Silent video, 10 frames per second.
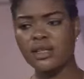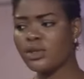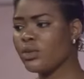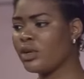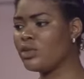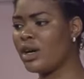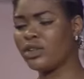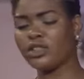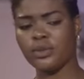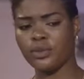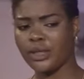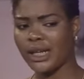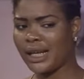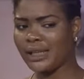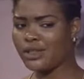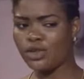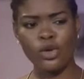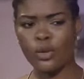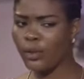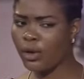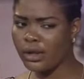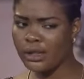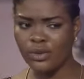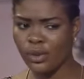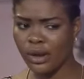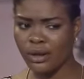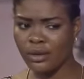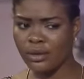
this one you are rushing, brother, like this. Hope all is well.